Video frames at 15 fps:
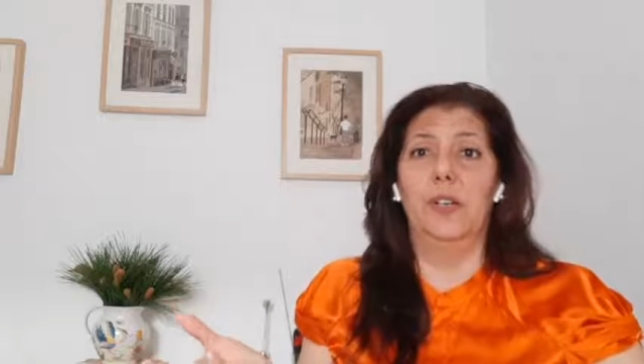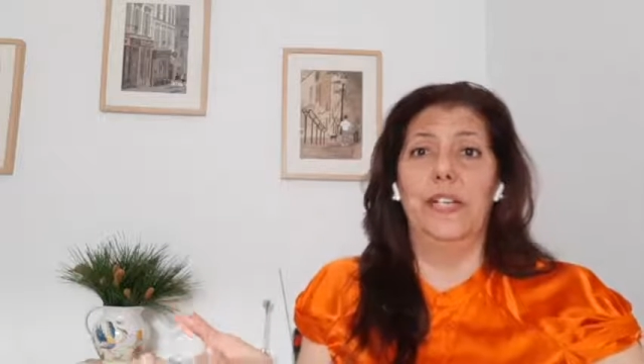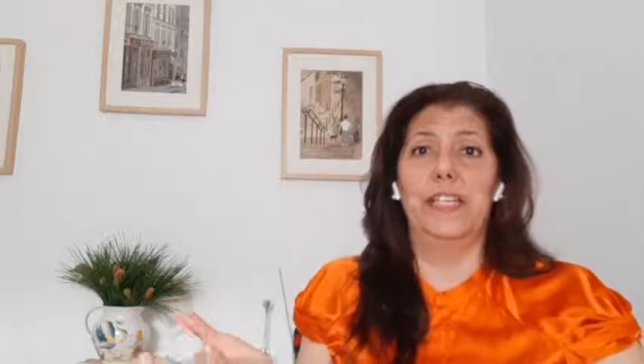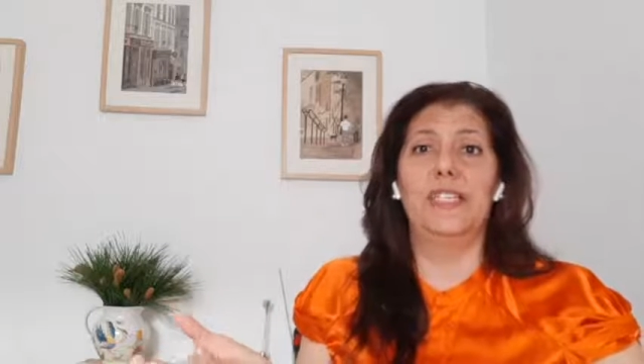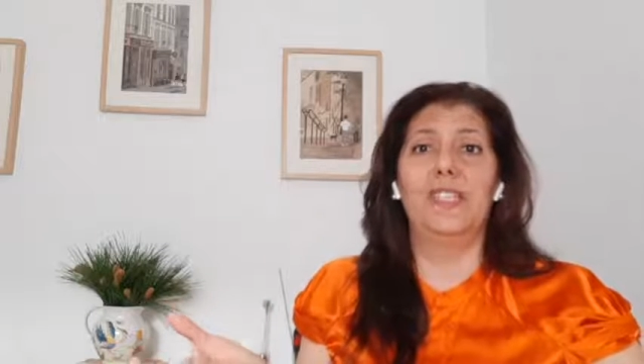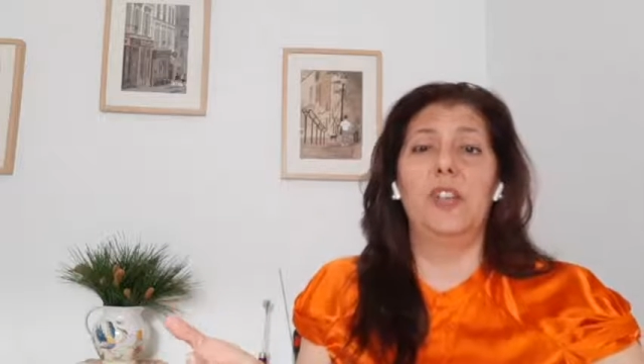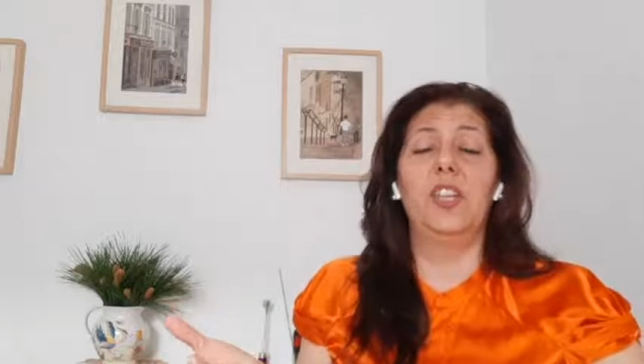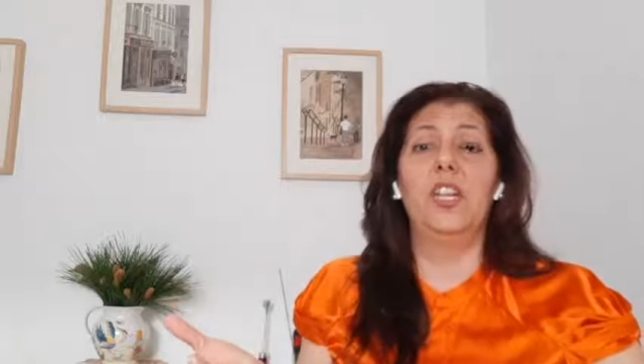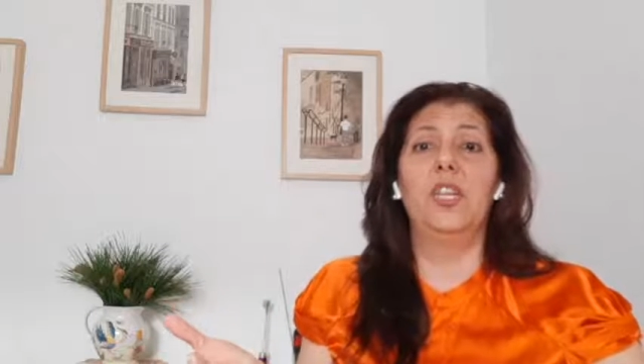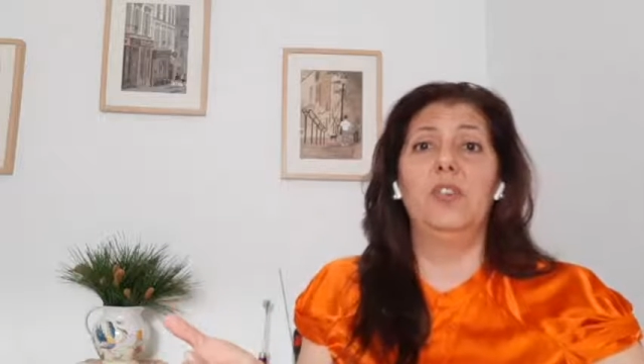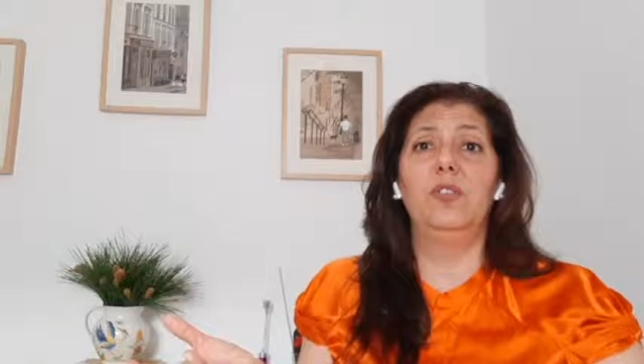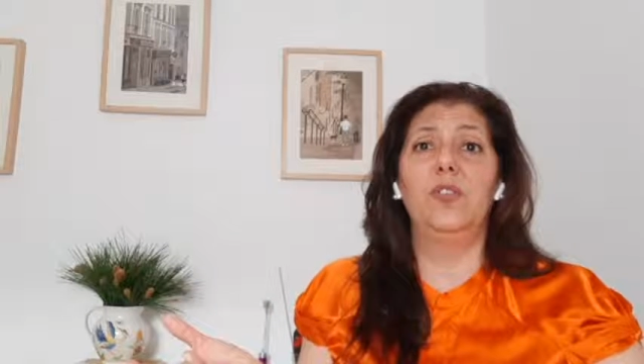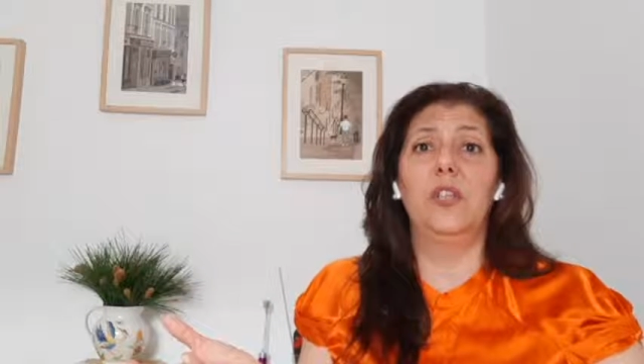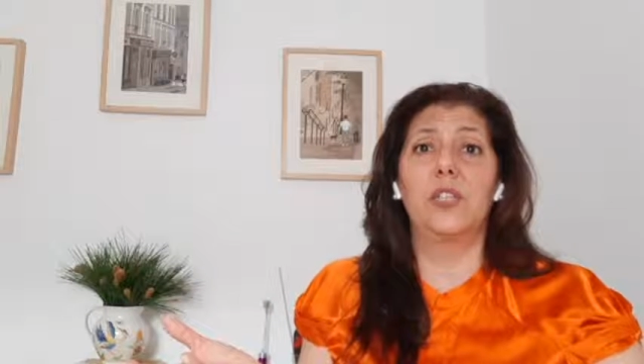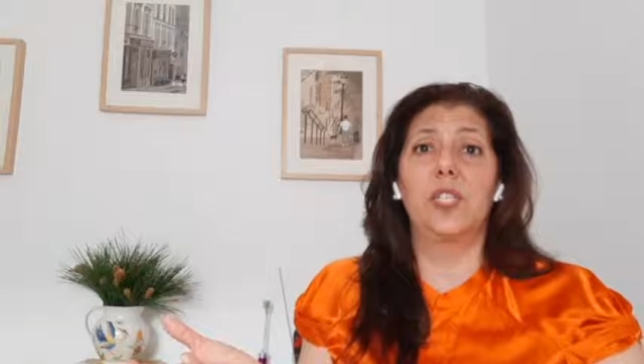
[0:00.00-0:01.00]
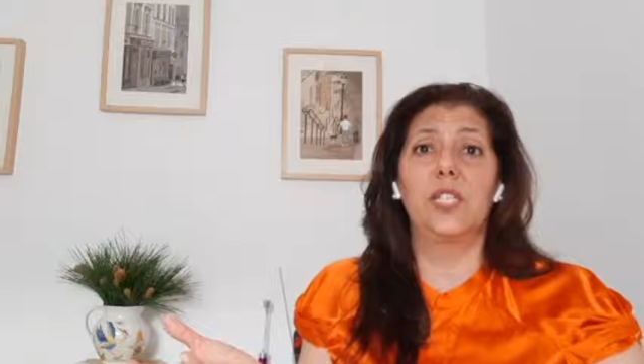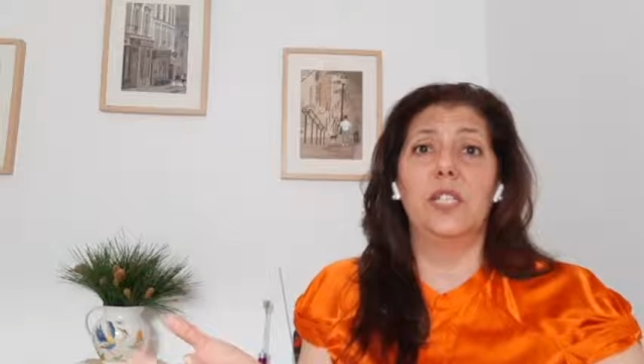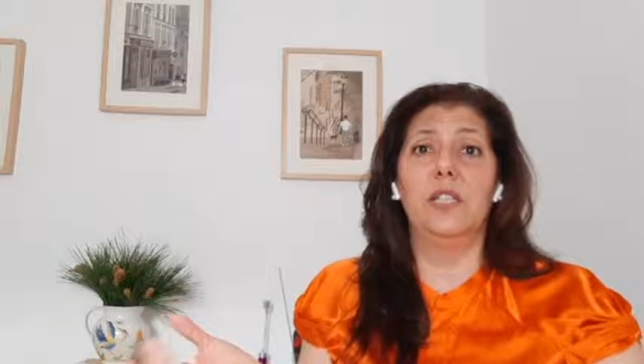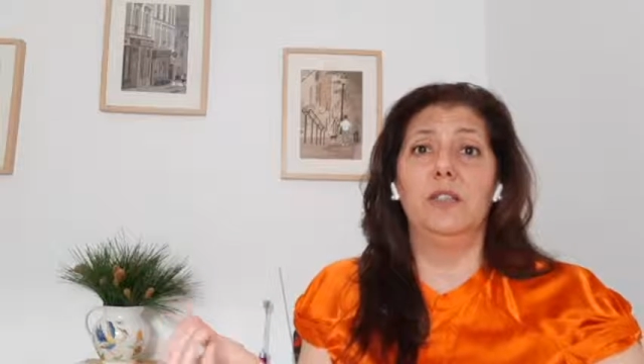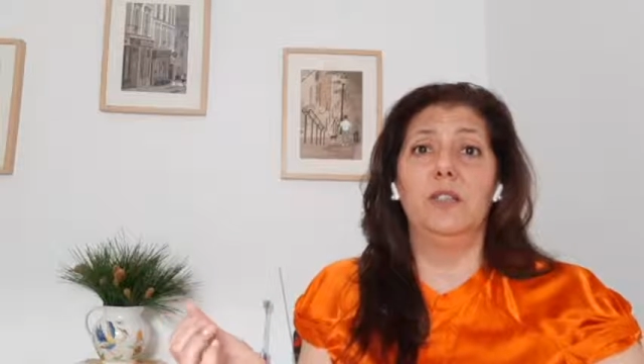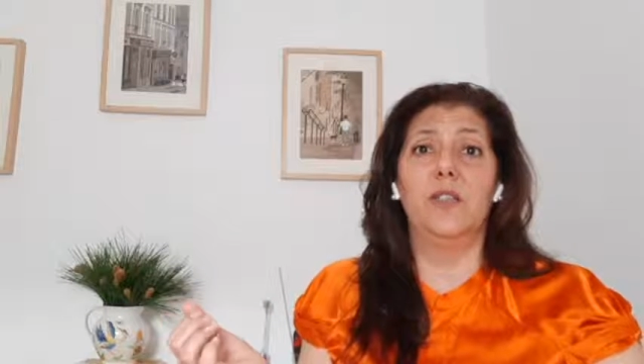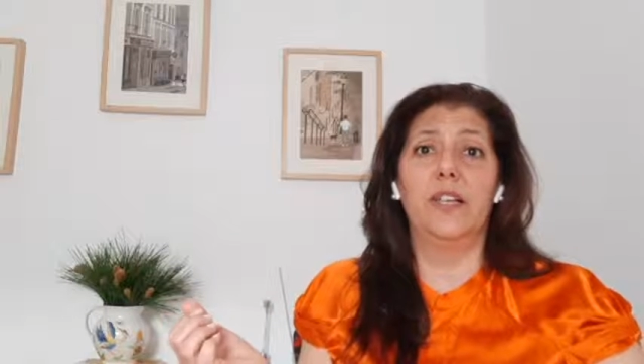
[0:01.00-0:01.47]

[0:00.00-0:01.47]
Like, think of yourself.